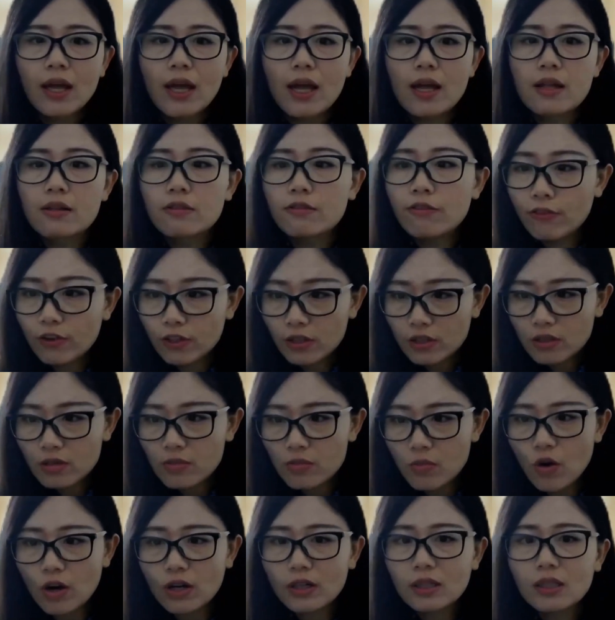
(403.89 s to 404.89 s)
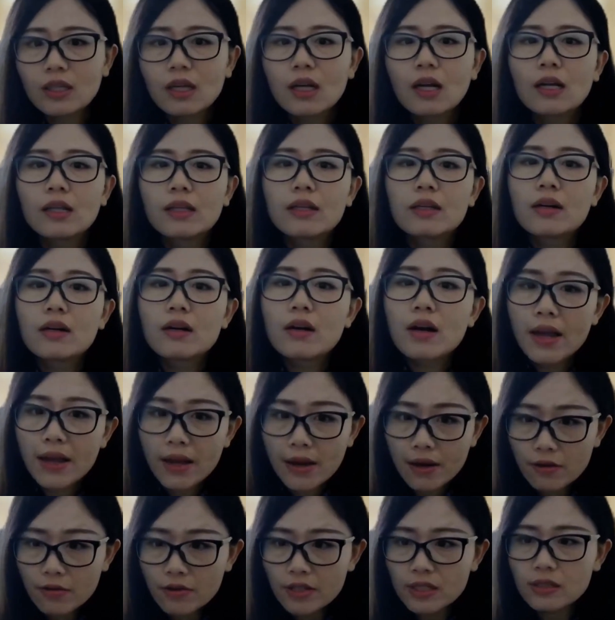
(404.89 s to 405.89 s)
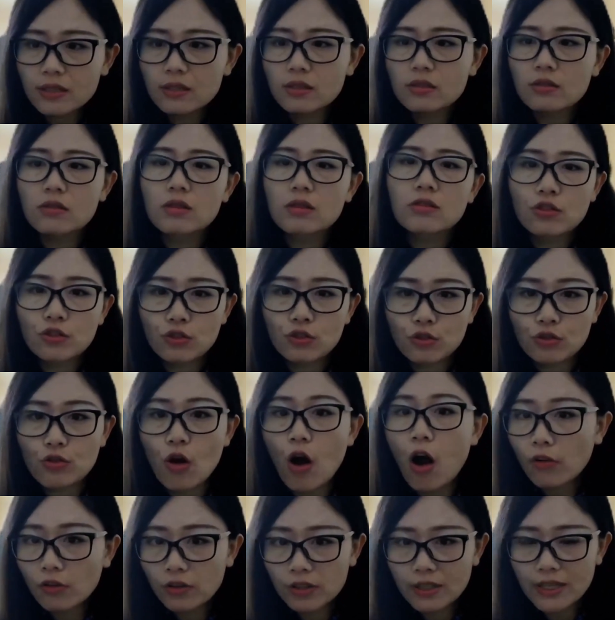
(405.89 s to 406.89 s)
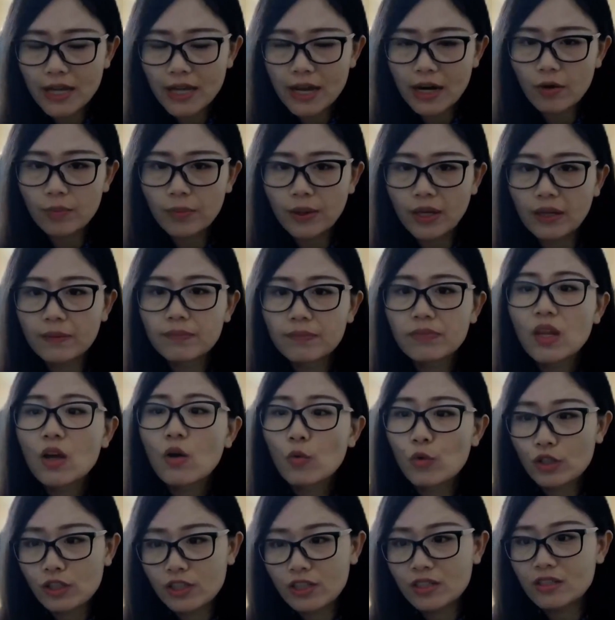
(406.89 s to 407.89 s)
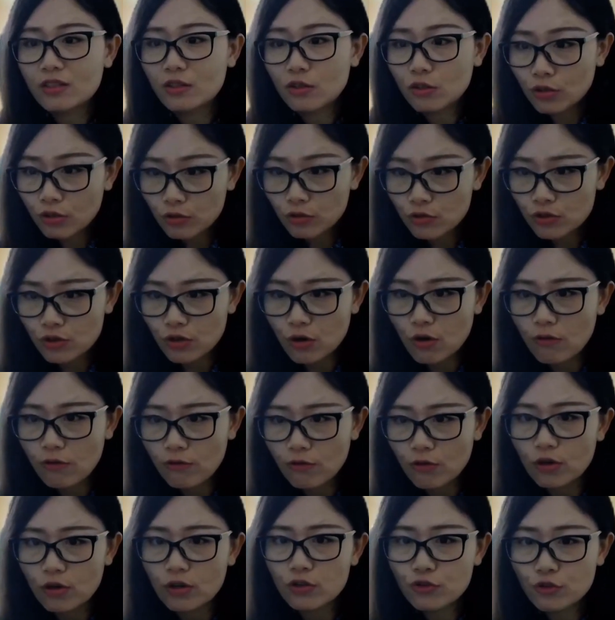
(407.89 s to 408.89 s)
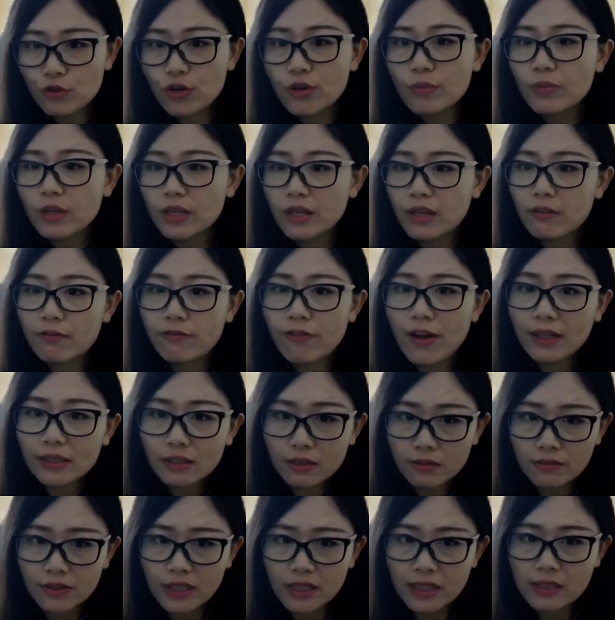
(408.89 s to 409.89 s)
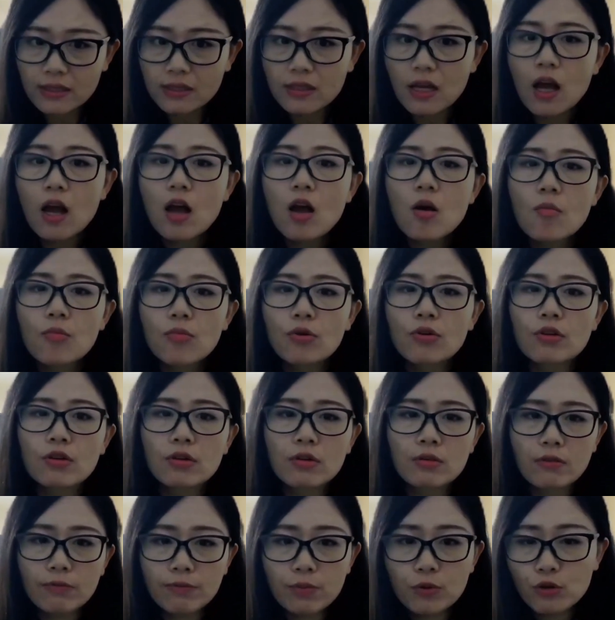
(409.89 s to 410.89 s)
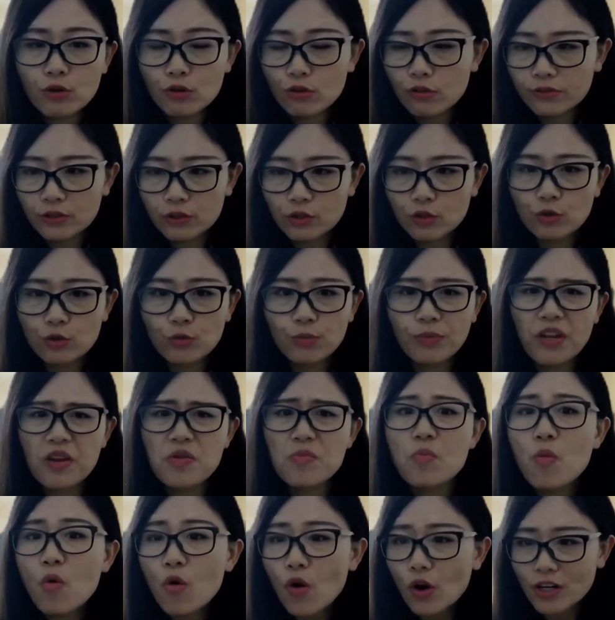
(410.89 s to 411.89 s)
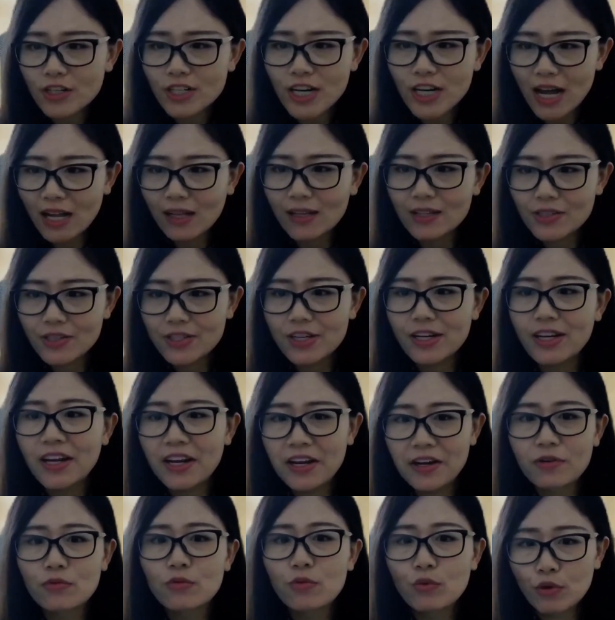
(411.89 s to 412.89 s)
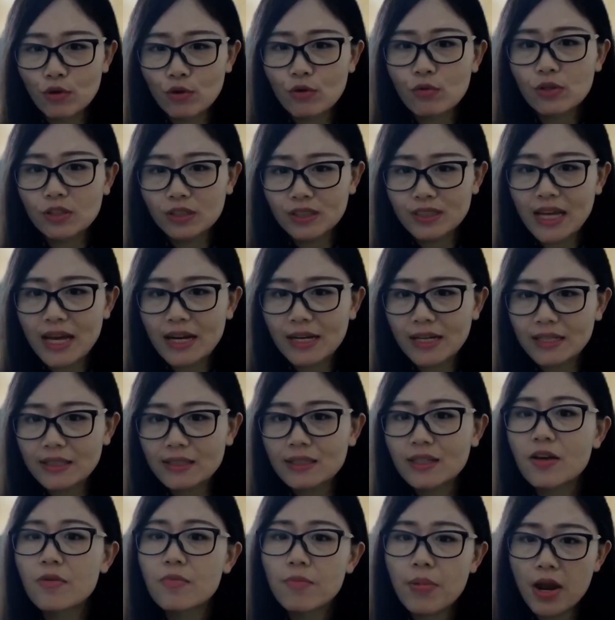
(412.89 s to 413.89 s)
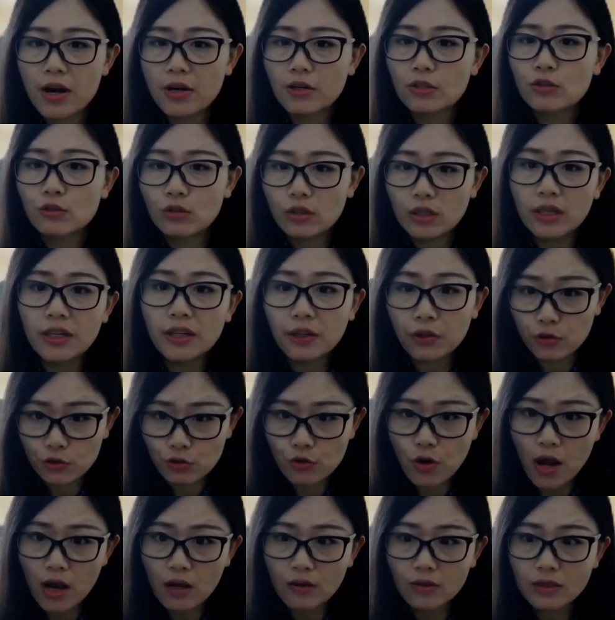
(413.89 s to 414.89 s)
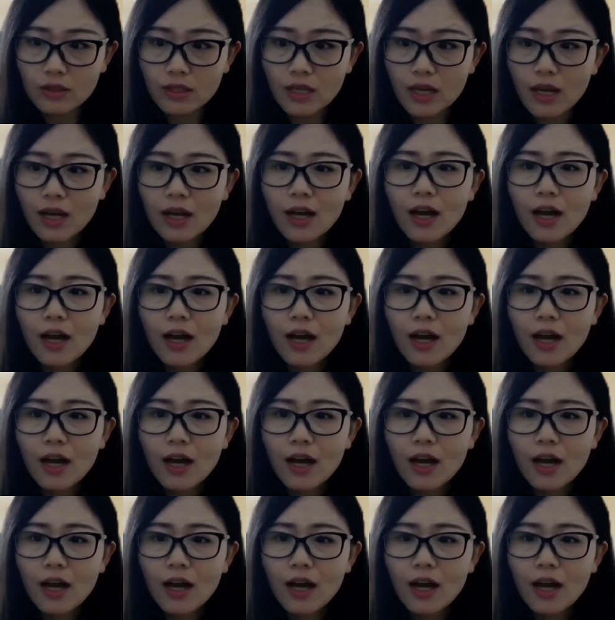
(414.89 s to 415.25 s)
And furthermore, the adherence to oral therapy, which is crucial for treatment effectiveness, proved to be more challenging in the real-world settings compared to clinical trials.